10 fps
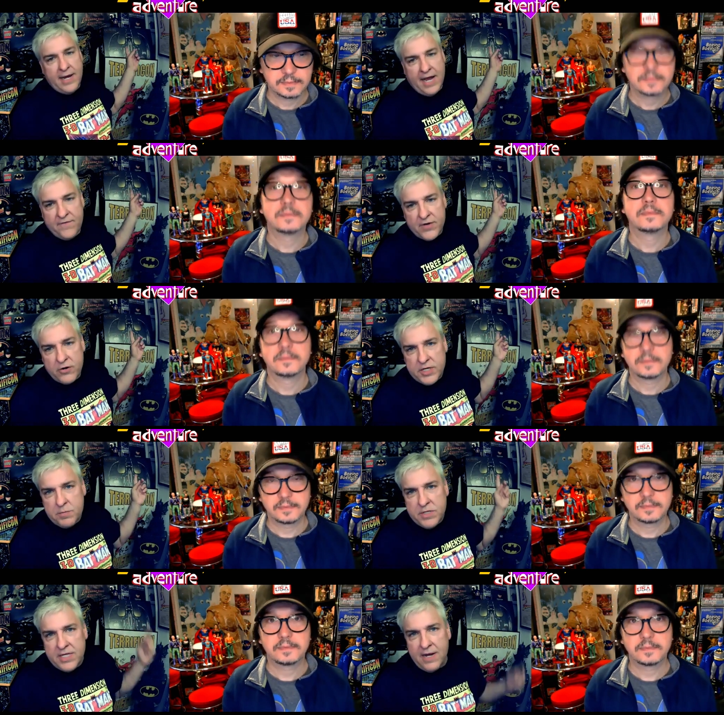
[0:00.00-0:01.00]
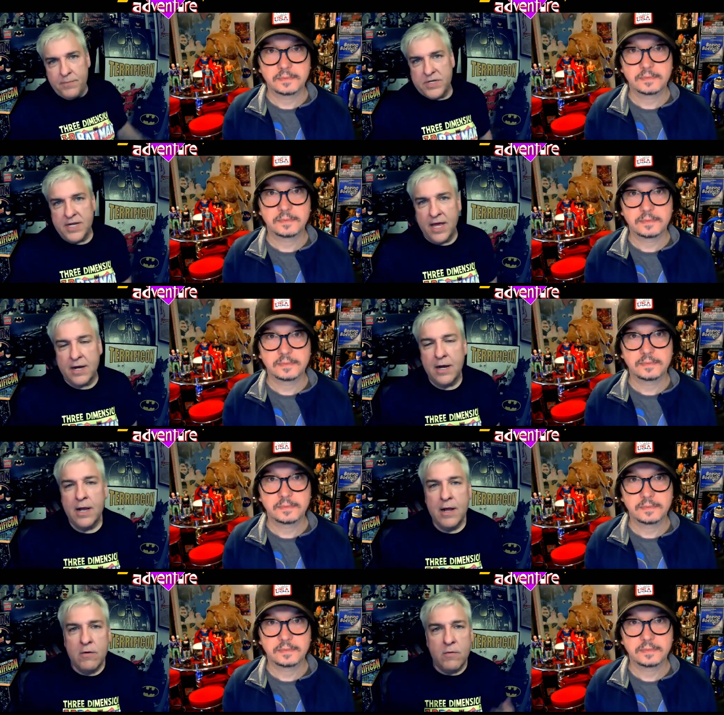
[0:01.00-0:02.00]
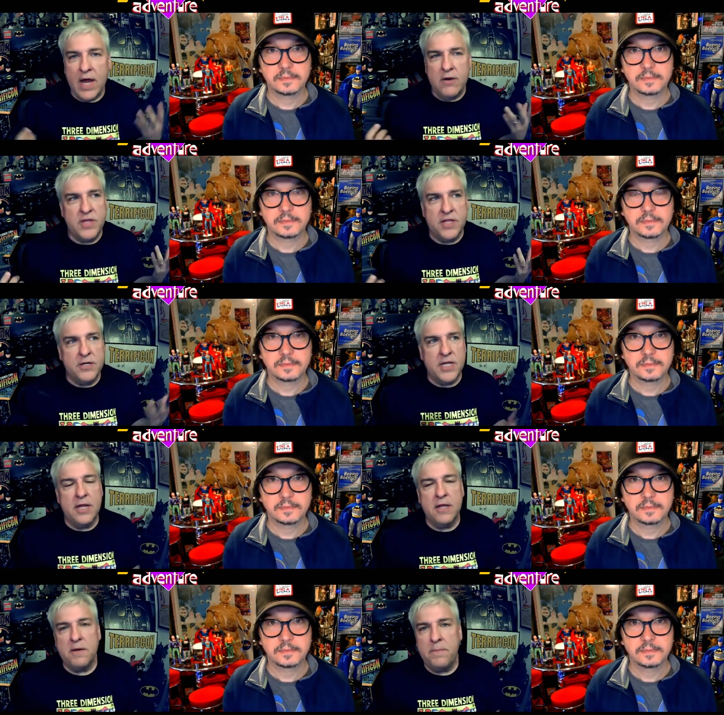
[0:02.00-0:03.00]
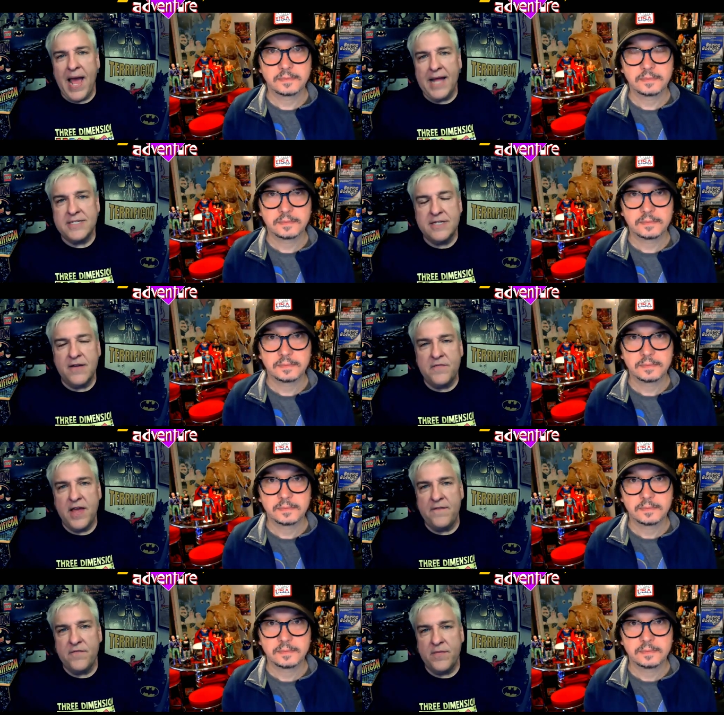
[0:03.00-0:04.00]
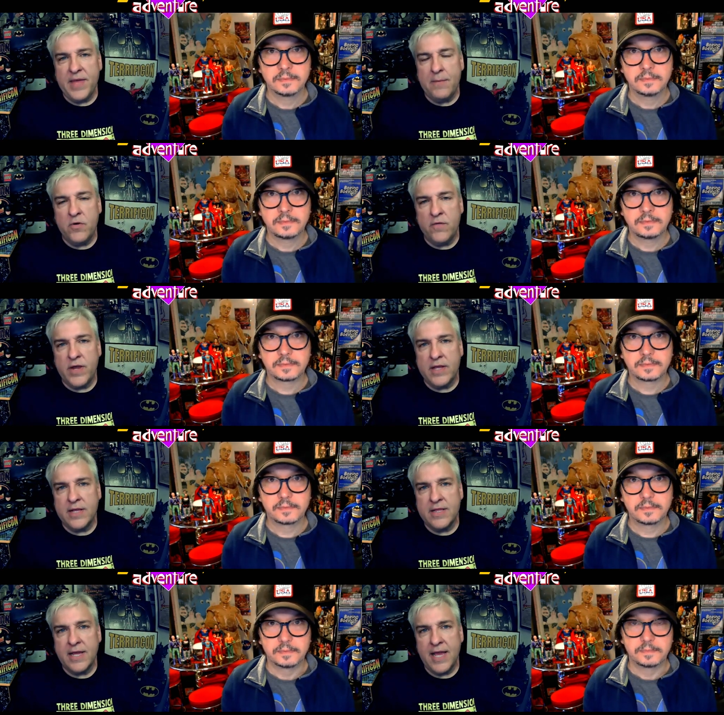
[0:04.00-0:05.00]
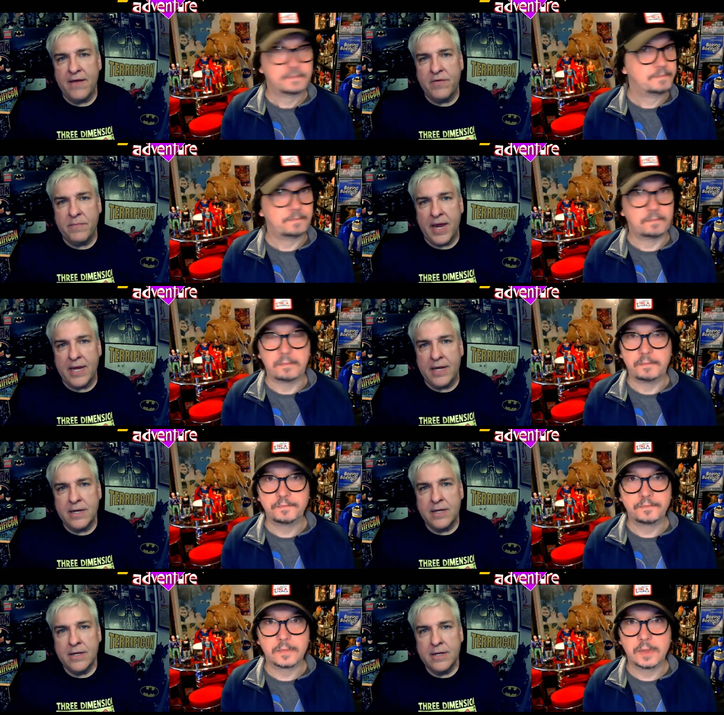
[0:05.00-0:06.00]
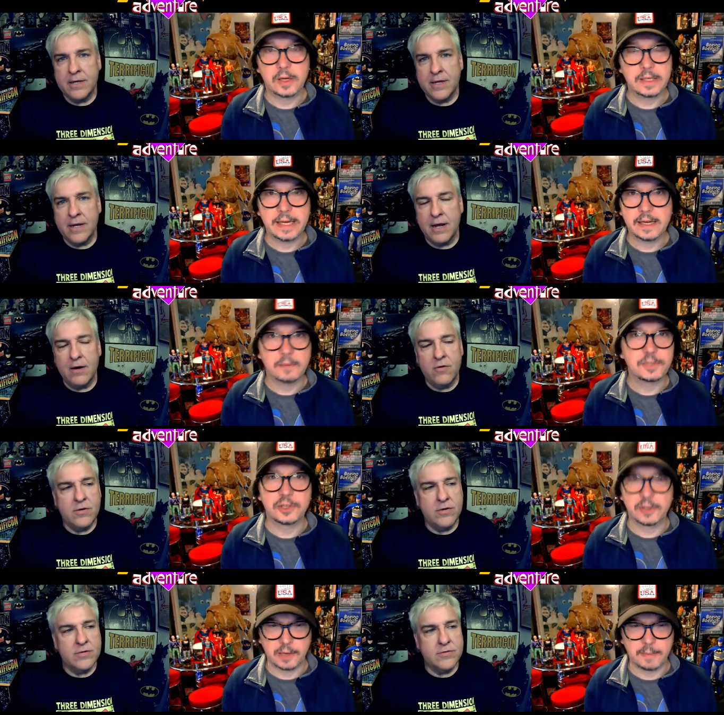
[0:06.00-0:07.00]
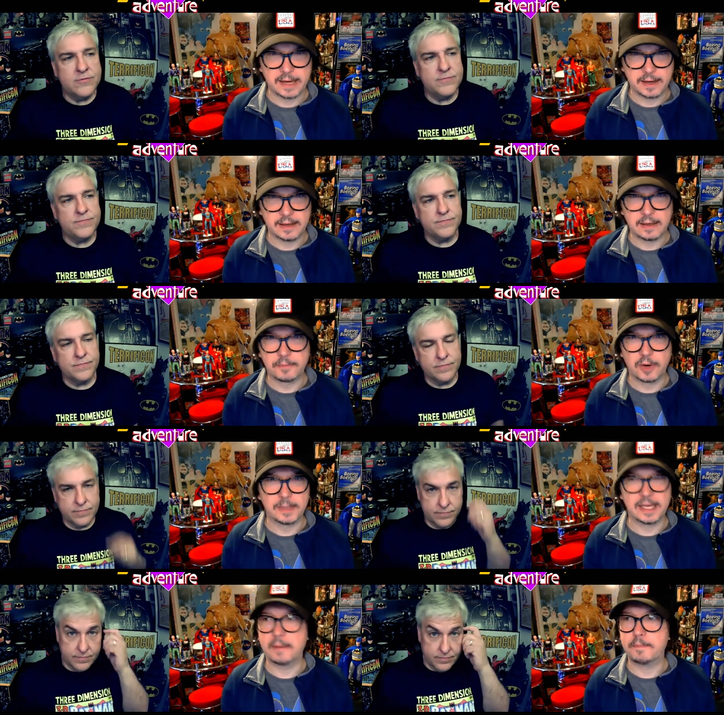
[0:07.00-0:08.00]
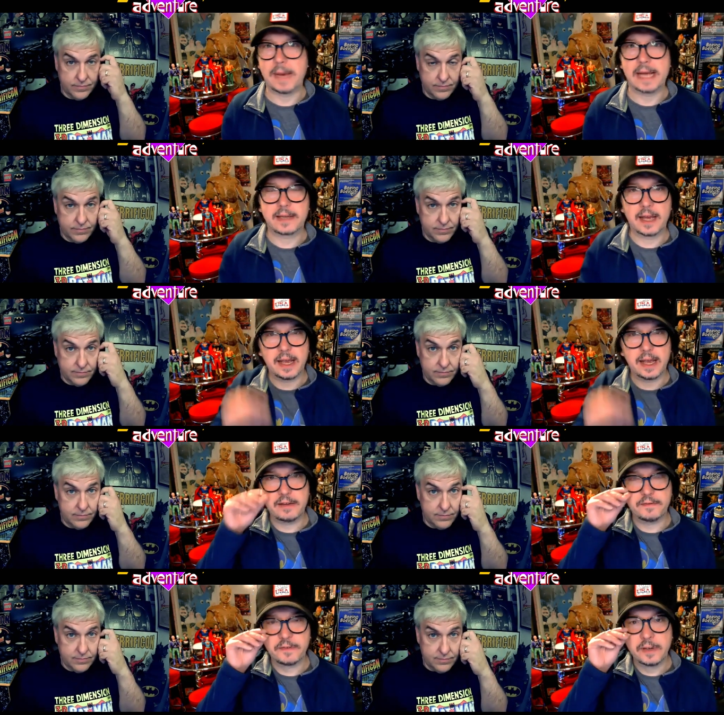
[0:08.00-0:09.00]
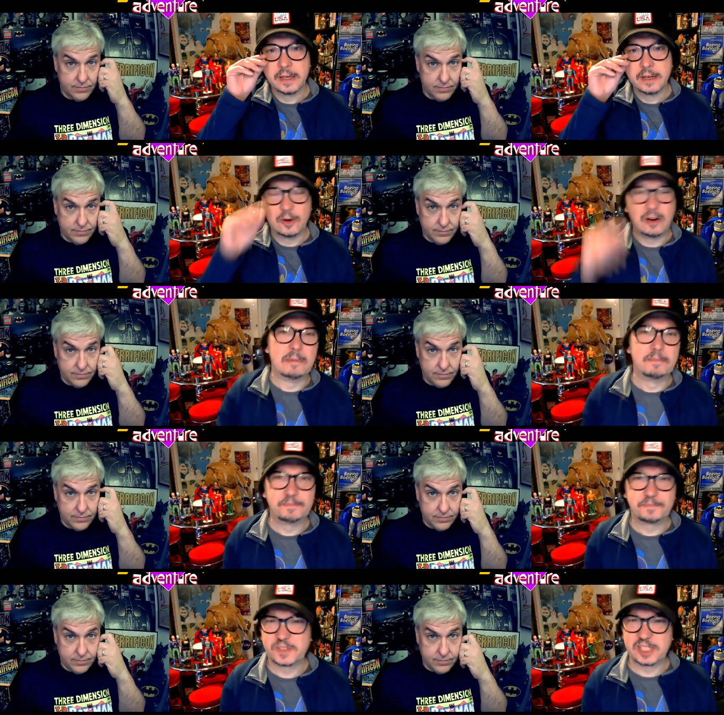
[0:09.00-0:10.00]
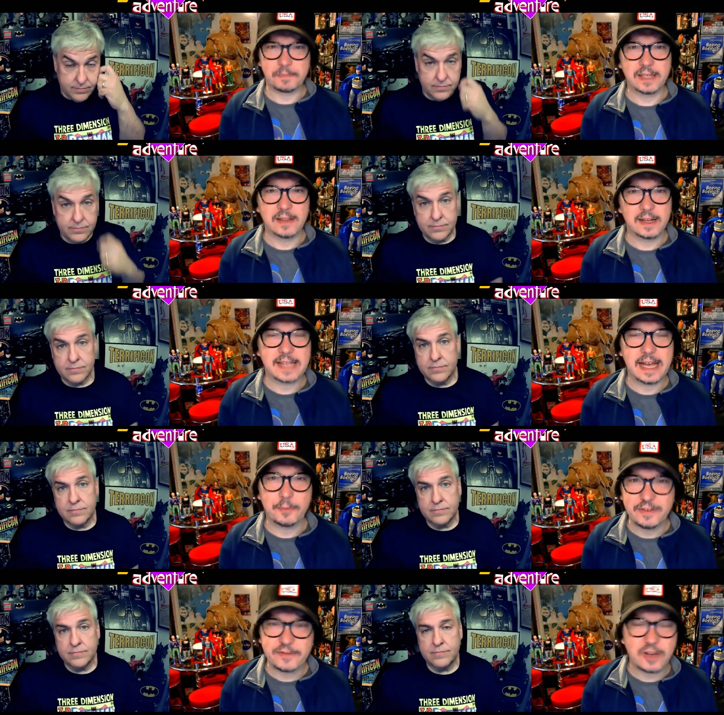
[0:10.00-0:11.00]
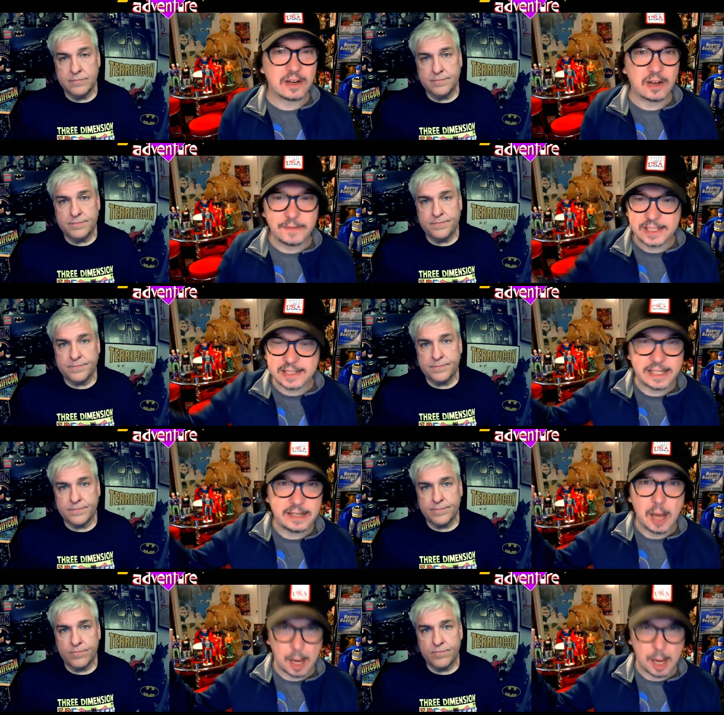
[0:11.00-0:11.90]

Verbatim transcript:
Speaker 1: I got for Christmas that I put together. I don't think there's any of the bat stuff left from that movie that they haven't made.
Speaker 2: Not yet. Know? I'm sure they'll make a, probably a Bat Cave or something like that. We've got obviously